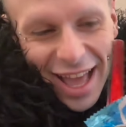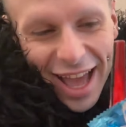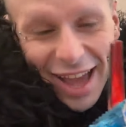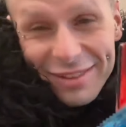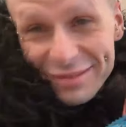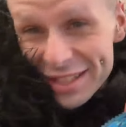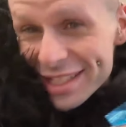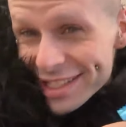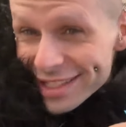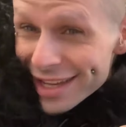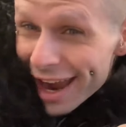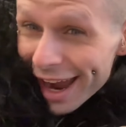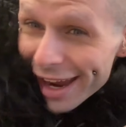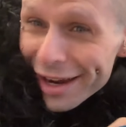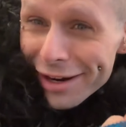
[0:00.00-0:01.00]
I'm just
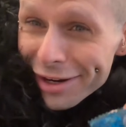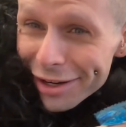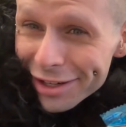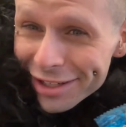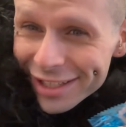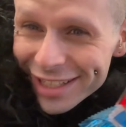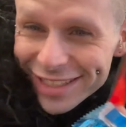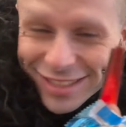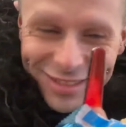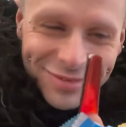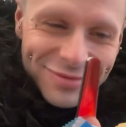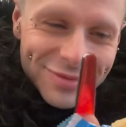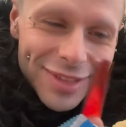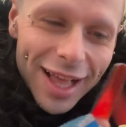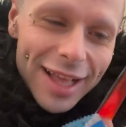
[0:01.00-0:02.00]
tired.
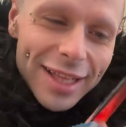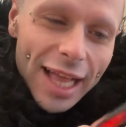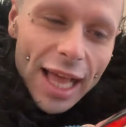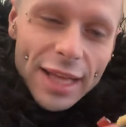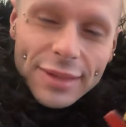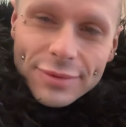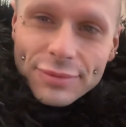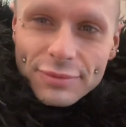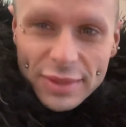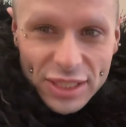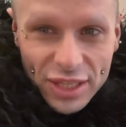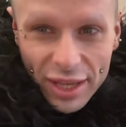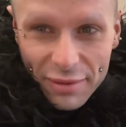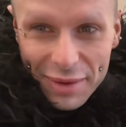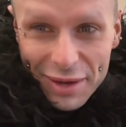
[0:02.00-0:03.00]

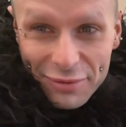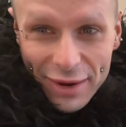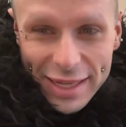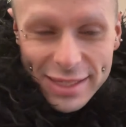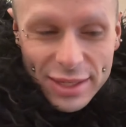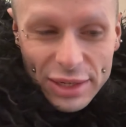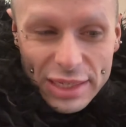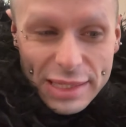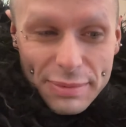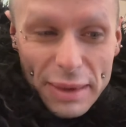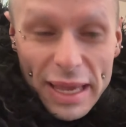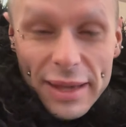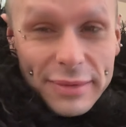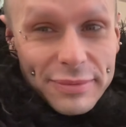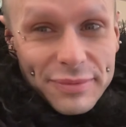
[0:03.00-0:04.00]
She gave me a Rice
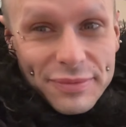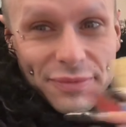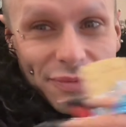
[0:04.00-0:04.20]
Krispie.